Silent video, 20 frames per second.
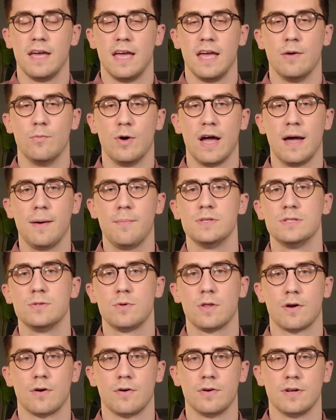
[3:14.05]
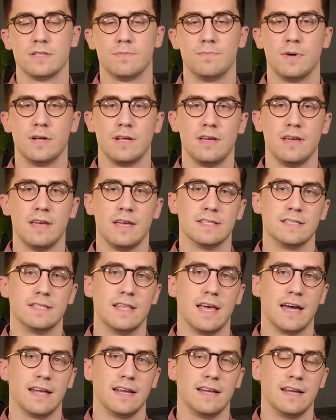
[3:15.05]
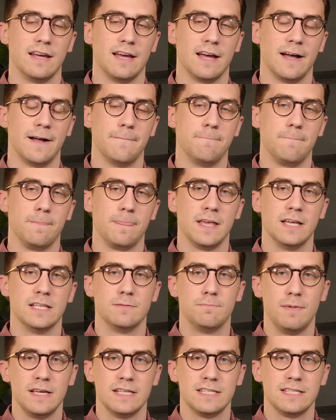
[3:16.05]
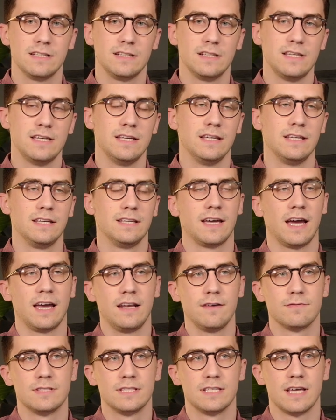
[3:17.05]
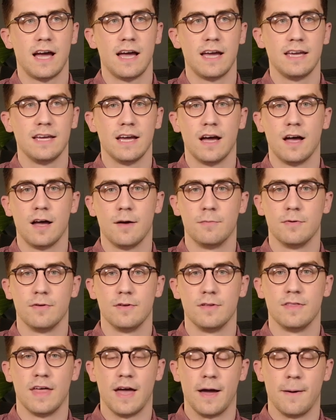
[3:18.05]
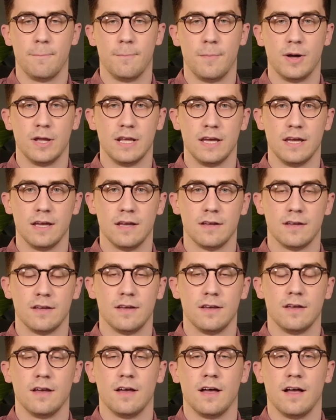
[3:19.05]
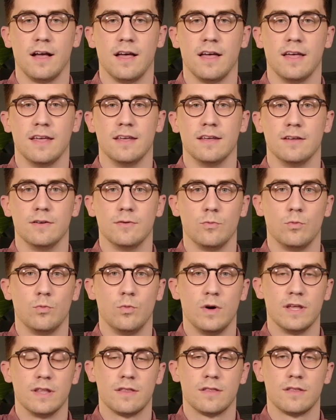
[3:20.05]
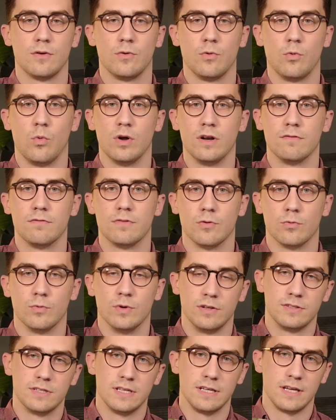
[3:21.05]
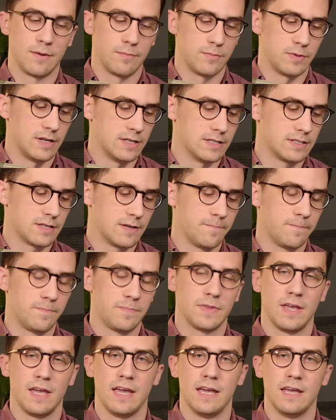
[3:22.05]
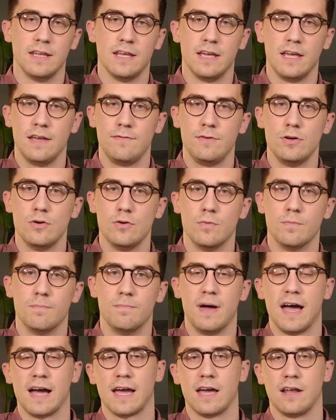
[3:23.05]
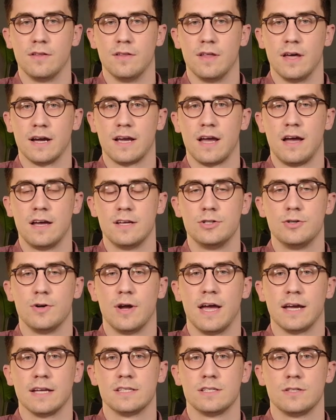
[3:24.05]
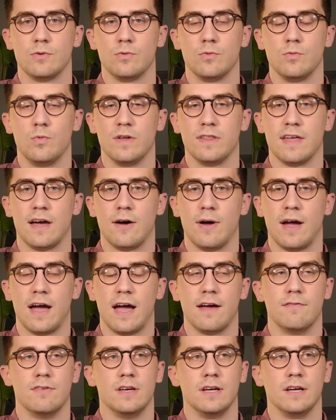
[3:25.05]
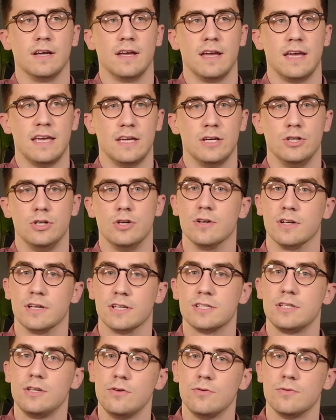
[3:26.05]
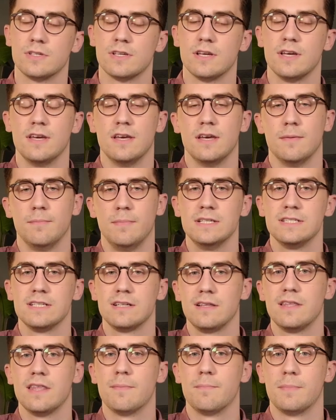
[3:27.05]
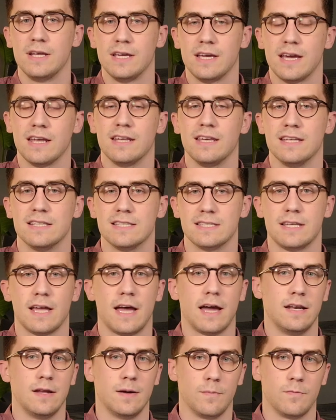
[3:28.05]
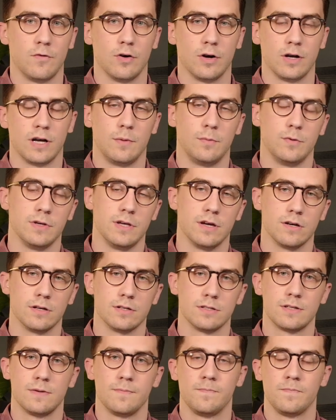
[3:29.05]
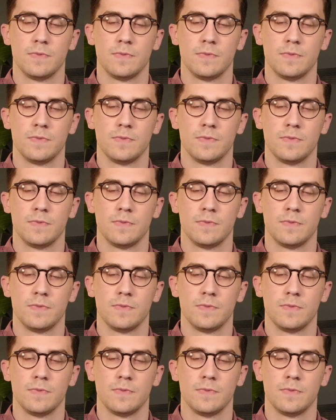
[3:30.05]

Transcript: And what happens with earnest money is that um, it's basically kind of tying up that money uh, with one of the realty companies. And if you back out of that contract without having a good excuse, basically that money kind of gets tied up for a couple years.